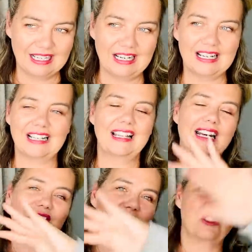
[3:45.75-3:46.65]
And in a
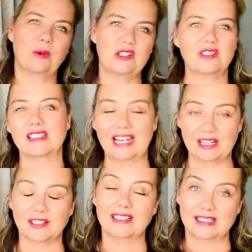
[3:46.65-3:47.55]
lot of situations, it
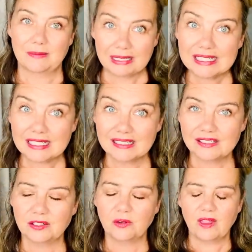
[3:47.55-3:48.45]
actually doesn't make sense
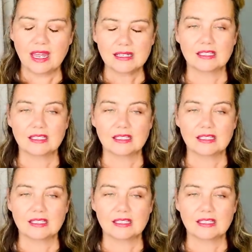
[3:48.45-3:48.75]
to do that,